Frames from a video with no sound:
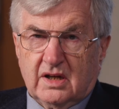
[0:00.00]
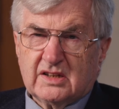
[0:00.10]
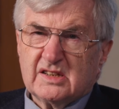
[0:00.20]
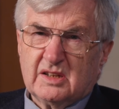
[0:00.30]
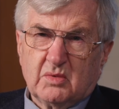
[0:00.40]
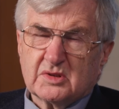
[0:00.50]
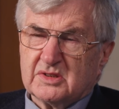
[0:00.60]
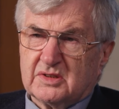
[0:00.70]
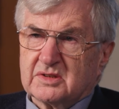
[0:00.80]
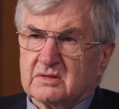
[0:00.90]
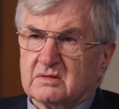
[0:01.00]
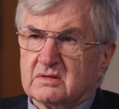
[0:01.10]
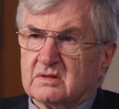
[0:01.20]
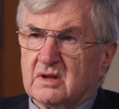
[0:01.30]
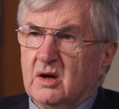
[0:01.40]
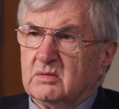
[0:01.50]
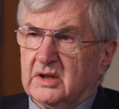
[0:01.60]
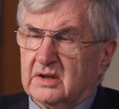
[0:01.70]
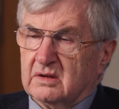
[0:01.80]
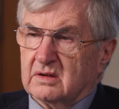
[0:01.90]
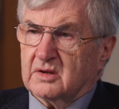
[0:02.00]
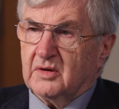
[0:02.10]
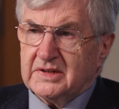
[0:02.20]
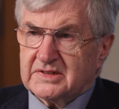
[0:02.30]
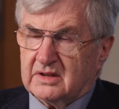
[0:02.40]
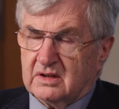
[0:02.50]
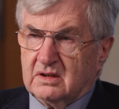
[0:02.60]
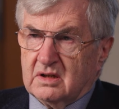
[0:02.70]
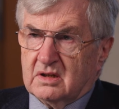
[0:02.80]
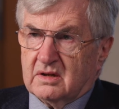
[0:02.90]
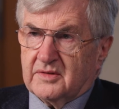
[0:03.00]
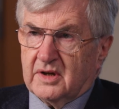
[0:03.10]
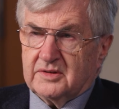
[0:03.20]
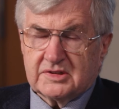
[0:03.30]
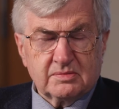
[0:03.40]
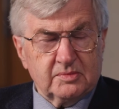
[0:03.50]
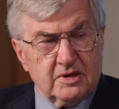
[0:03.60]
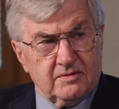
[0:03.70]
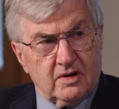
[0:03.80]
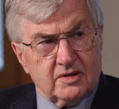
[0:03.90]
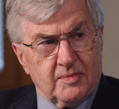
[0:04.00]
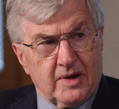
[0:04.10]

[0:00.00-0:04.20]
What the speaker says: actually it wasn't wholly crazy, that this would be a rather